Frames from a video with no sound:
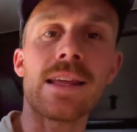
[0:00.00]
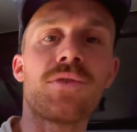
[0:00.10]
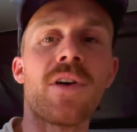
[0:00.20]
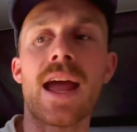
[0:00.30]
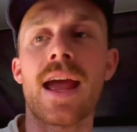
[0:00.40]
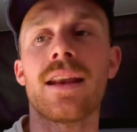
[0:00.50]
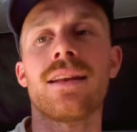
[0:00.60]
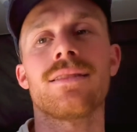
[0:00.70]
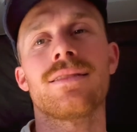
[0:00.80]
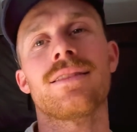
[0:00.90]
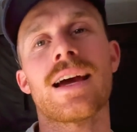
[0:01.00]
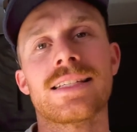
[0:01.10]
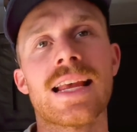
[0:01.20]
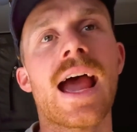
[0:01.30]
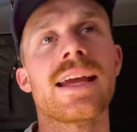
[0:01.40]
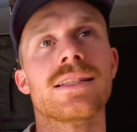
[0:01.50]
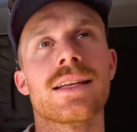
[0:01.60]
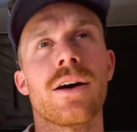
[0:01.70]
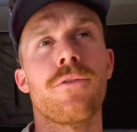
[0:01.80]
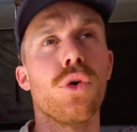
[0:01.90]
this van, they say
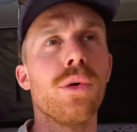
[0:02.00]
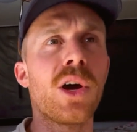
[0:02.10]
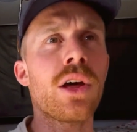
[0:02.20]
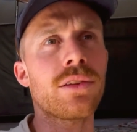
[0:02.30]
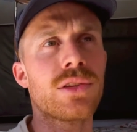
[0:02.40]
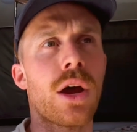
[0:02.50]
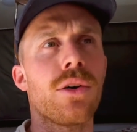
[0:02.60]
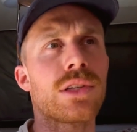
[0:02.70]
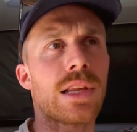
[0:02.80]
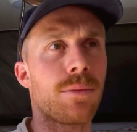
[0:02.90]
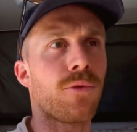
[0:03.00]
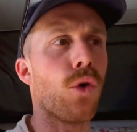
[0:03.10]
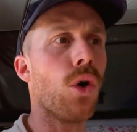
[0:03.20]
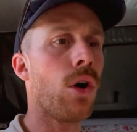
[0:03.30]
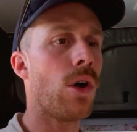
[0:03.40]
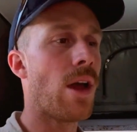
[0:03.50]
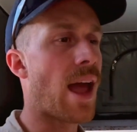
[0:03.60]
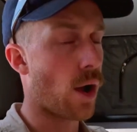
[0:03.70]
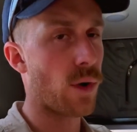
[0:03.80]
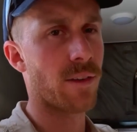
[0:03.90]
is 4 berth, so it sleeps 4.
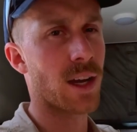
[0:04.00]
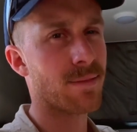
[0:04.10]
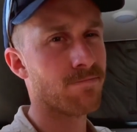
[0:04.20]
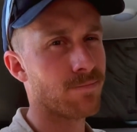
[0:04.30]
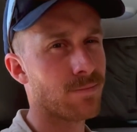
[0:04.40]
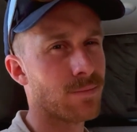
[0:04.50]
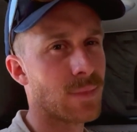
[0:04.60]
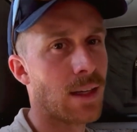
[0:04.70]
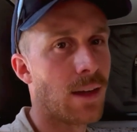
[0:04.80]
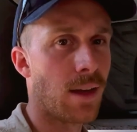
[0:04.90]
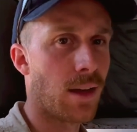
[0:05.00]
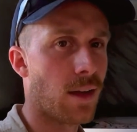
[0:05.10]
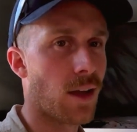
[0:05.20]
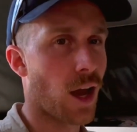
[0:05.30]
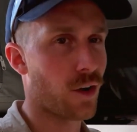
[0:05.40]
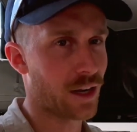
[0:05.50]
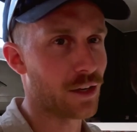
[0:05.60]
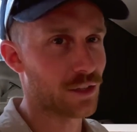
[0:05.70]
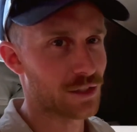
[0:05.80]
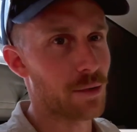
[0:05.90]
However, I reckon
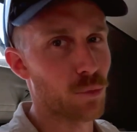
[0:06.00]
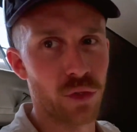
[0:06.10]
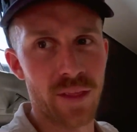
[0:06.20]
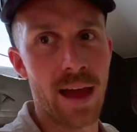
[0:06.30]
you can sleep more than